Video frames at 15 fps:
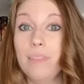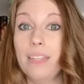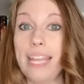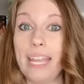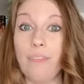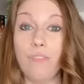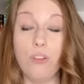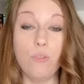
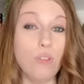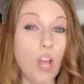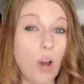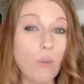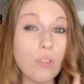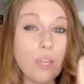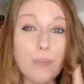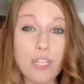If you
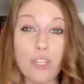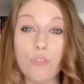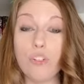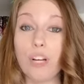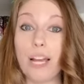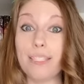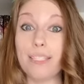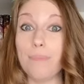know them and you
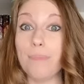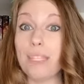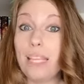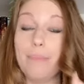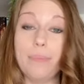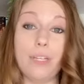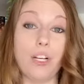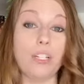trust them,
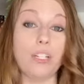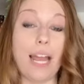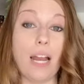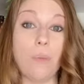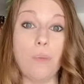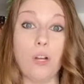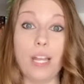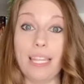send them your
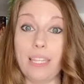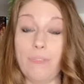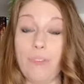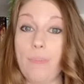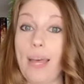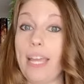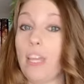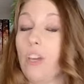entire book and get the
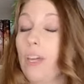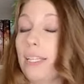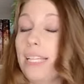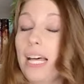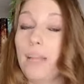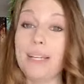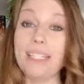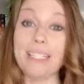feedback. You got to
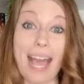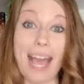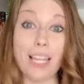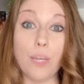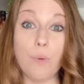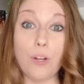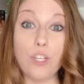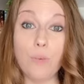tell them
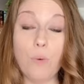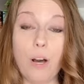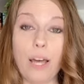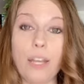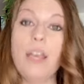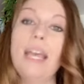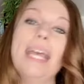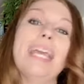exactly what you
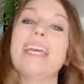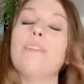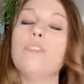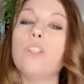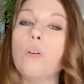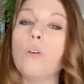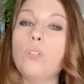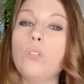want. If
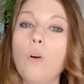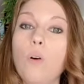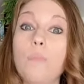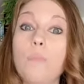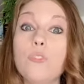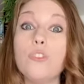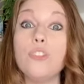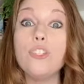you don't know
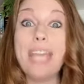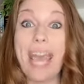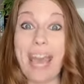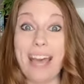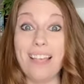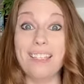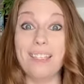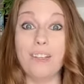them,
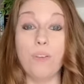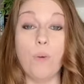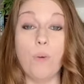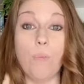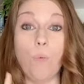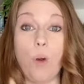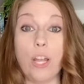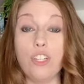test
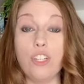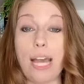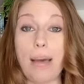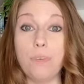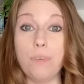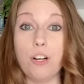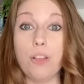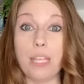with one
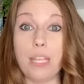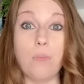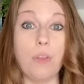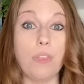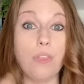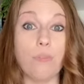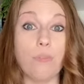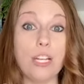chapter, then
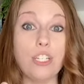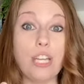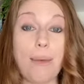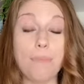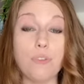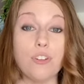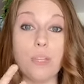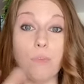with three
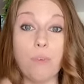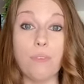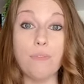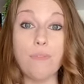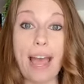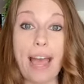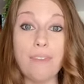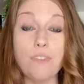chapters, then with
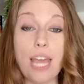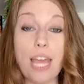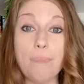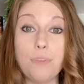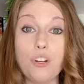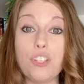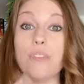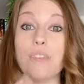five
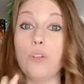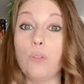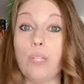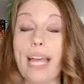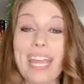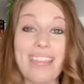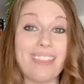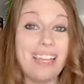chapters. If you
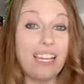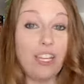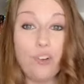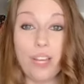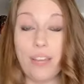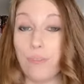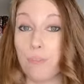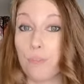like it, then you
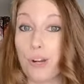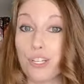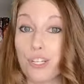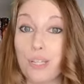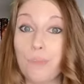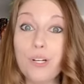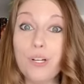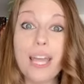can give them the rest
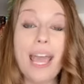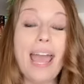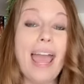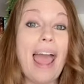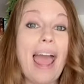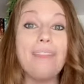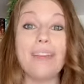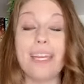of the book
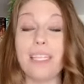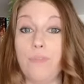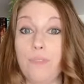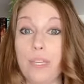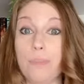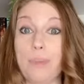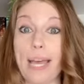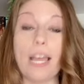and then get the
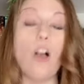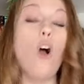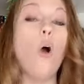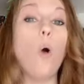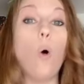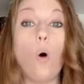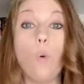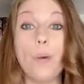feedback.
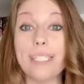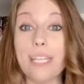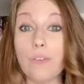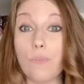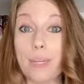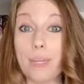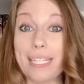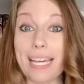Always
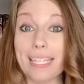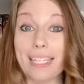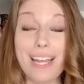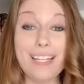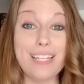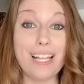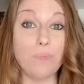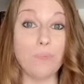give them a
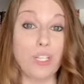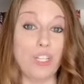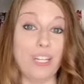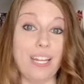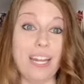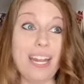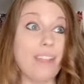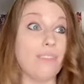deadline. Tell them when you
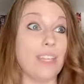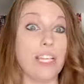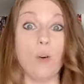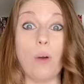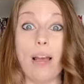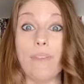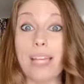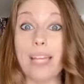need it. If they
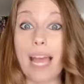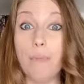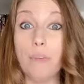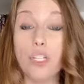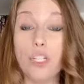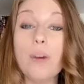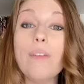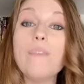don't have time to
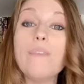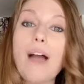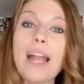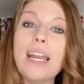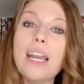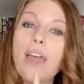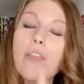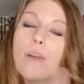do it,
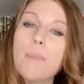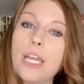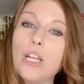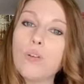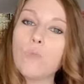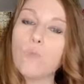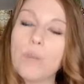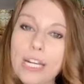find another
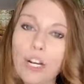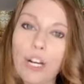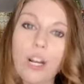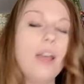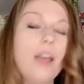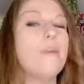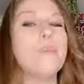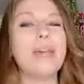beta reader.
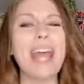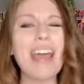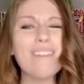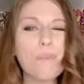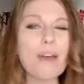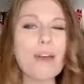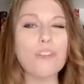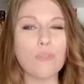But have
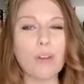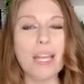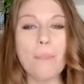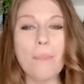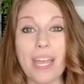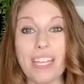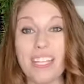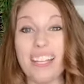about three
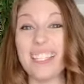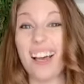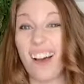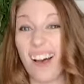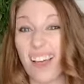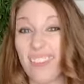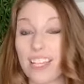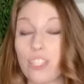opinions
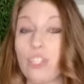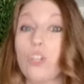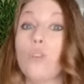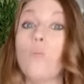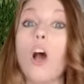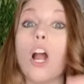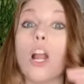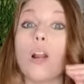on this
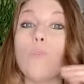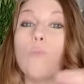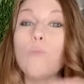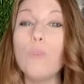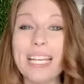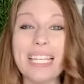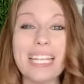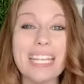who are
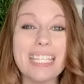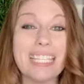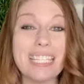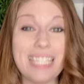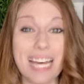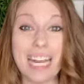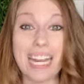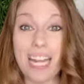really
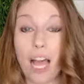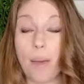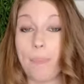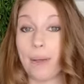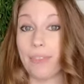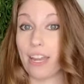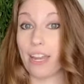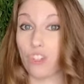studied up
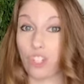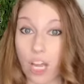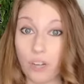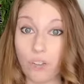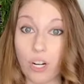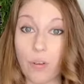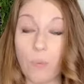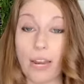on that
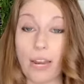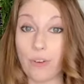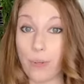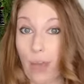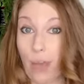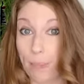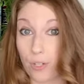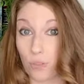genre, whatever you
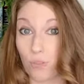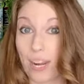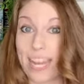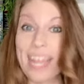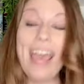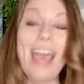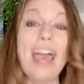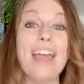happen to
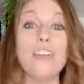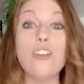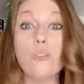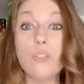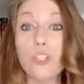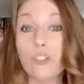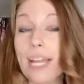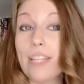write. Know
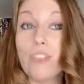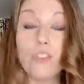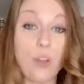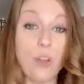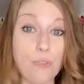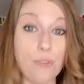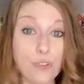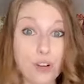the trends,
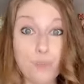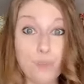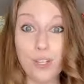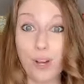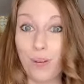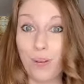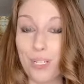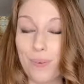know the tropes,
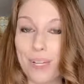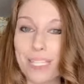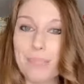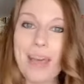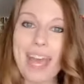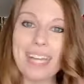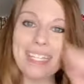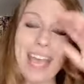know what to
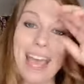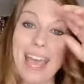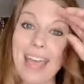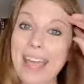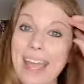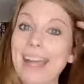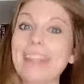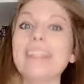expect,
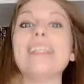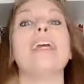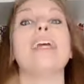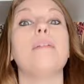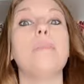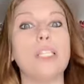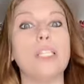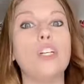and
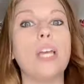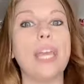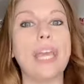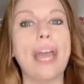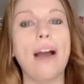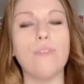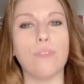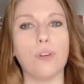can be looking
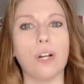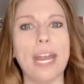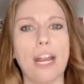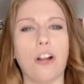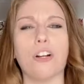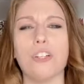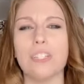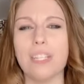out for
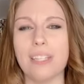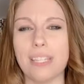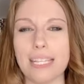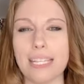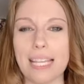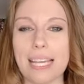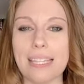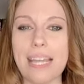errors and
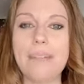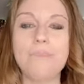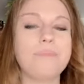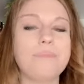things like that.